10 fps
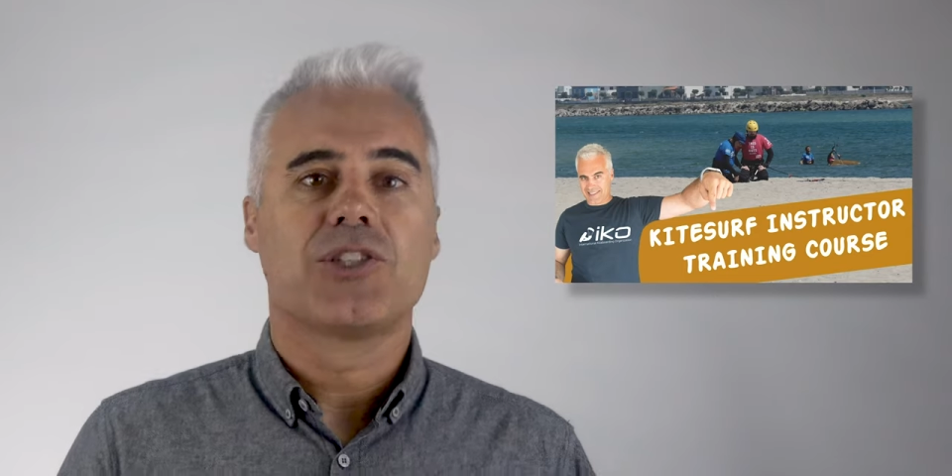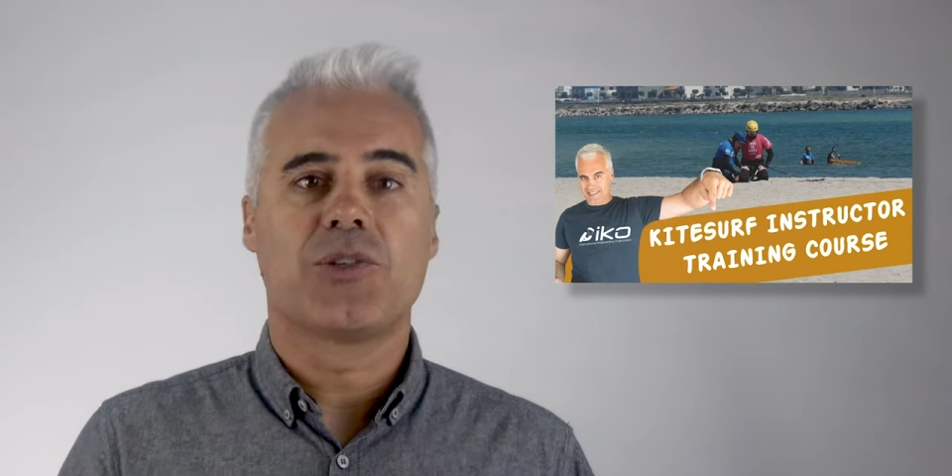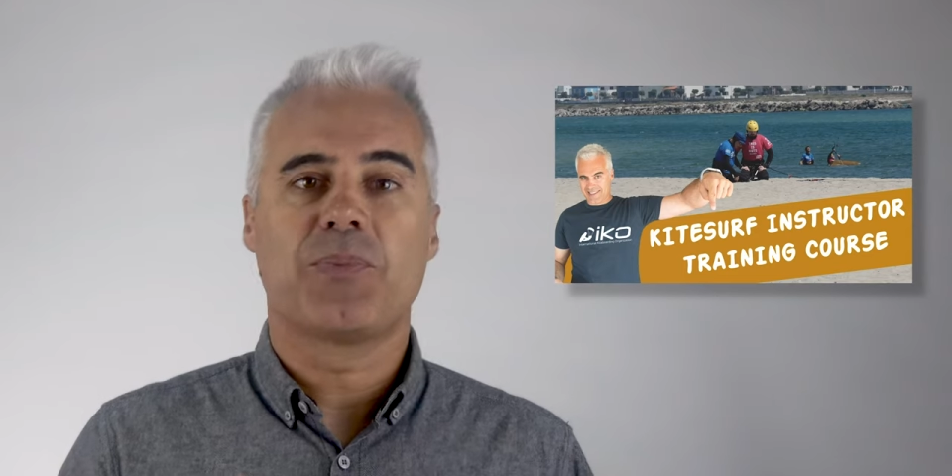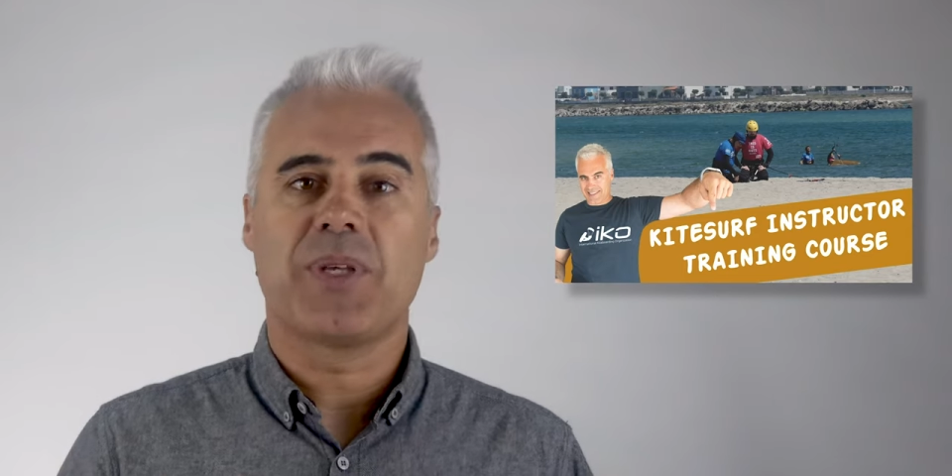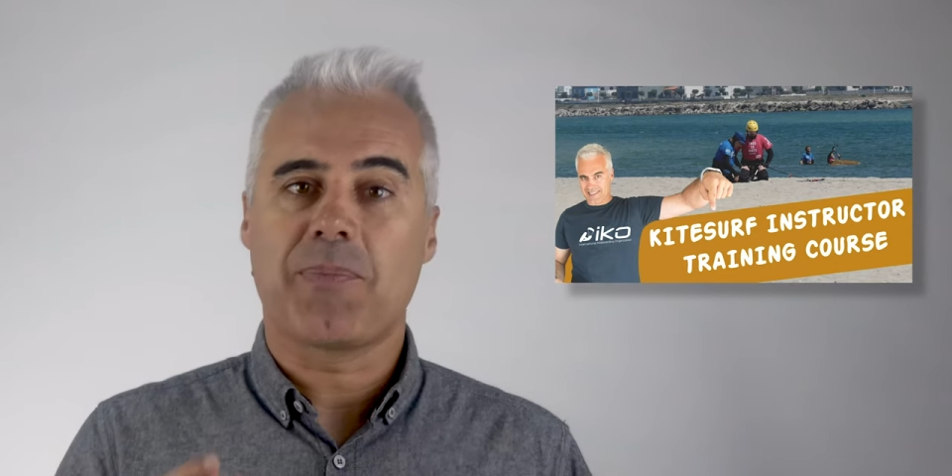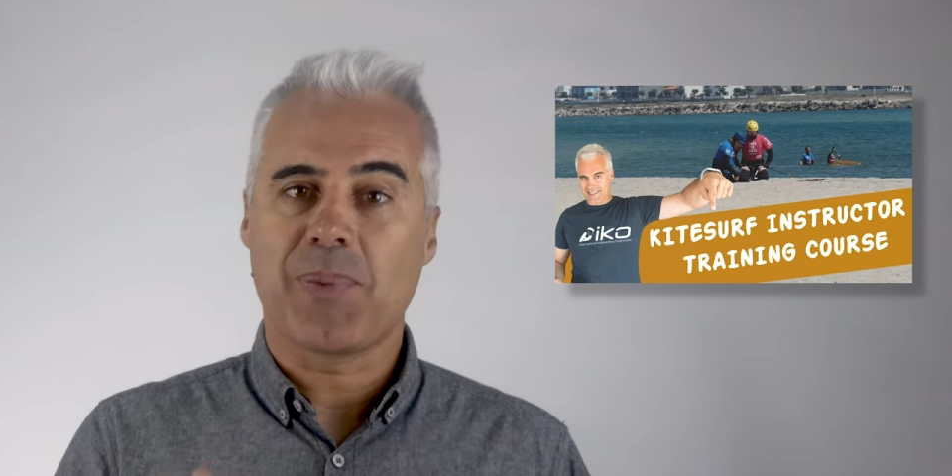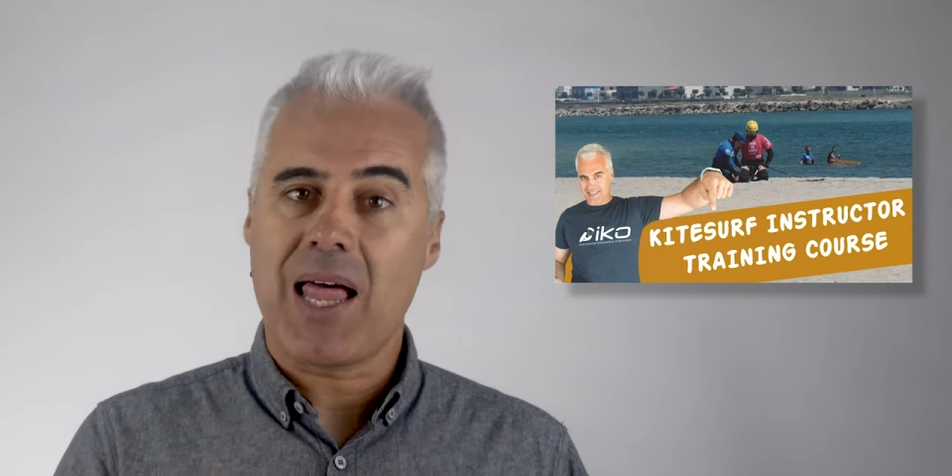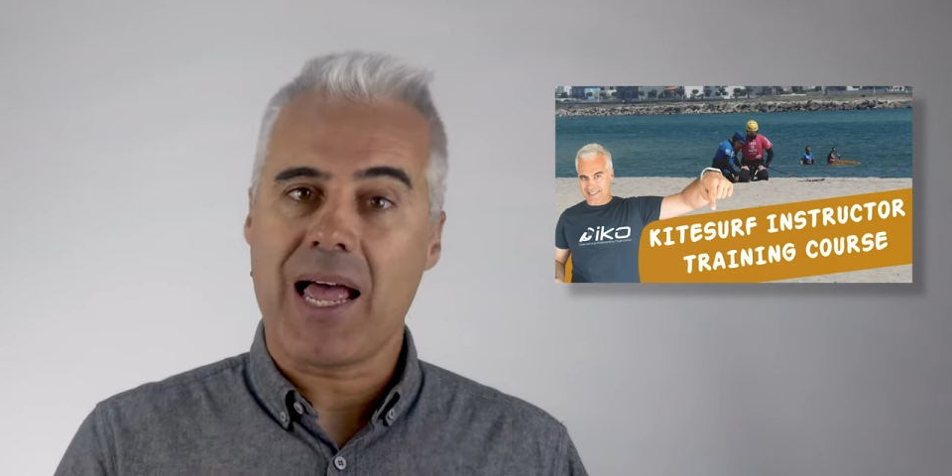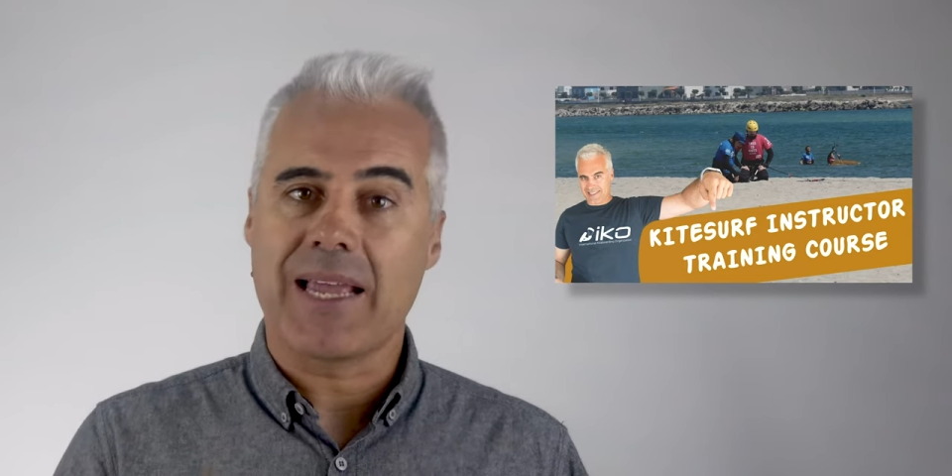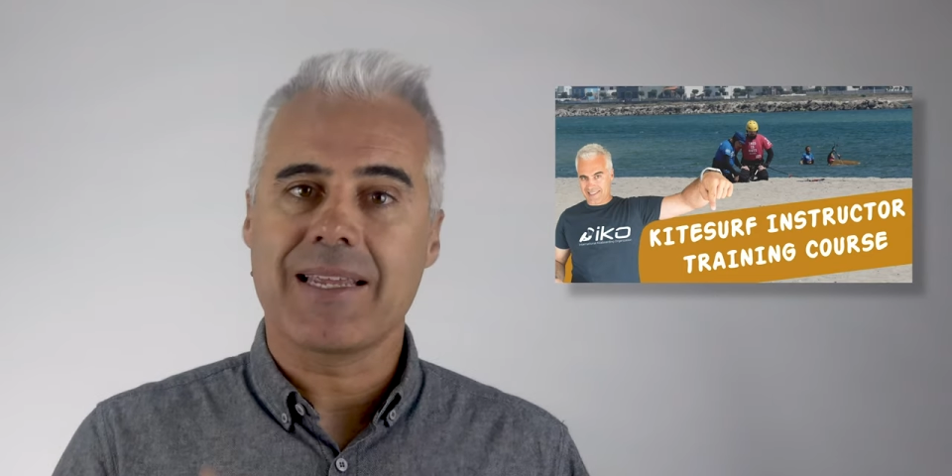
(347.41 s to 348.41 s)
to be
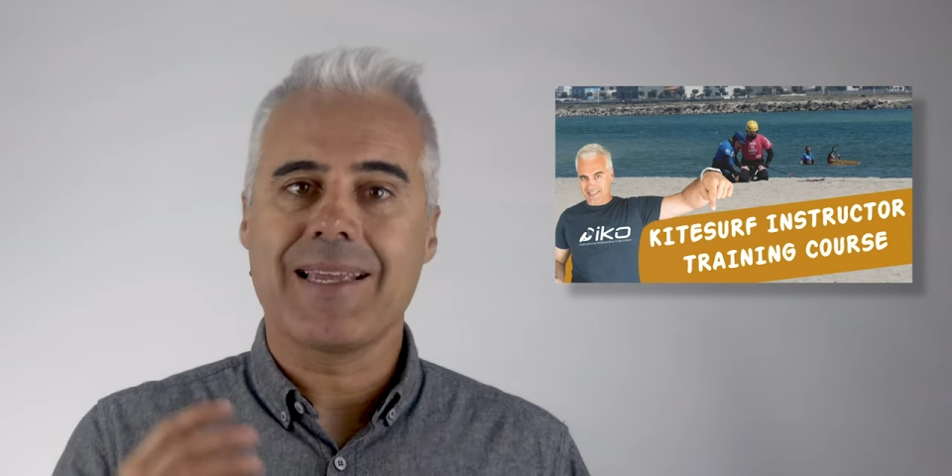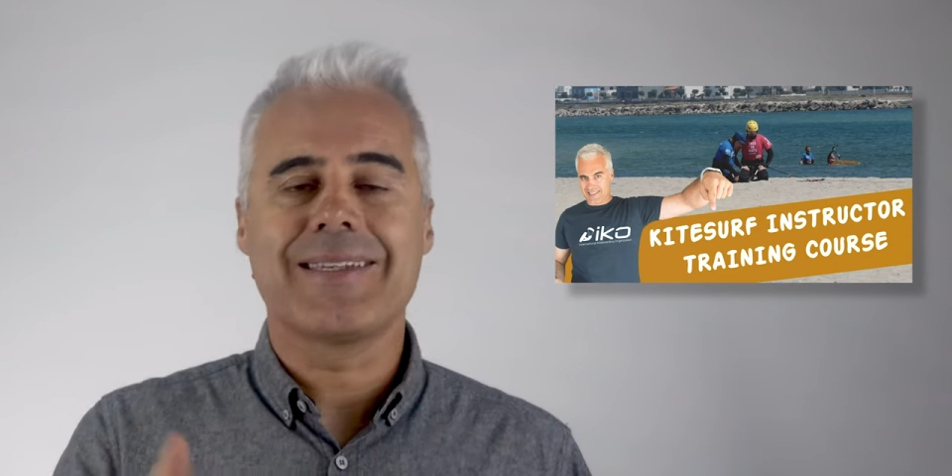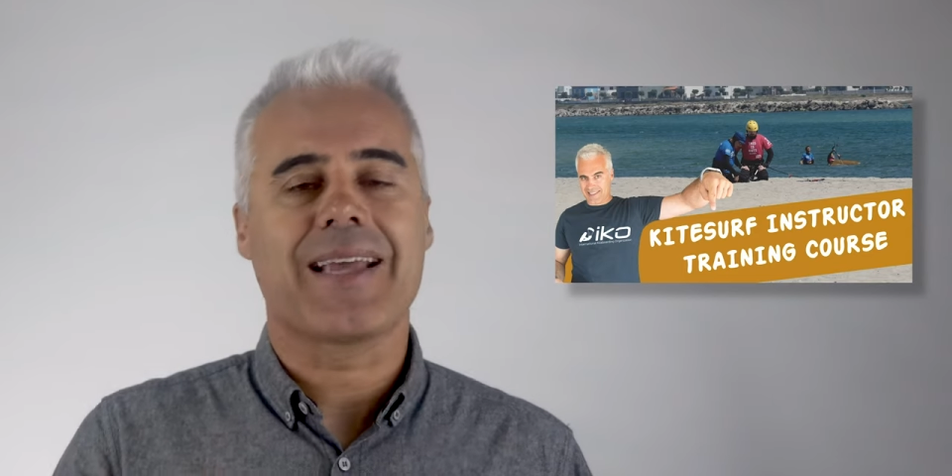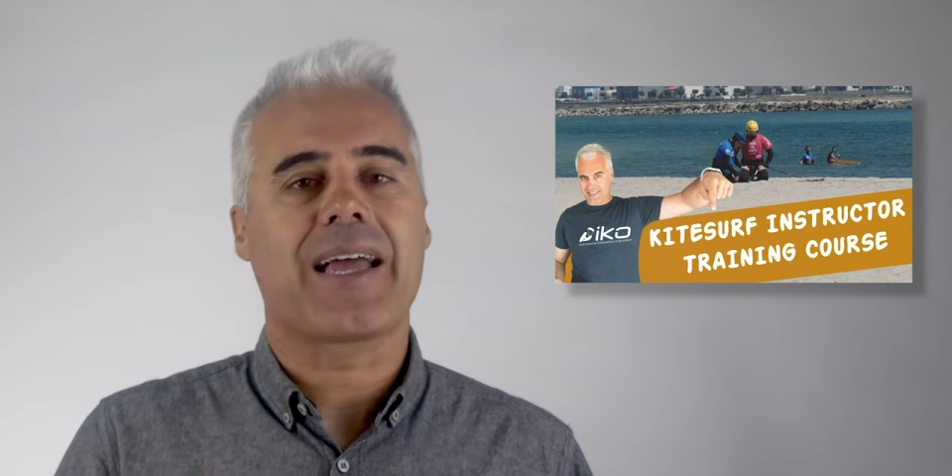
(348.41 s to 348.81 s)
applied in the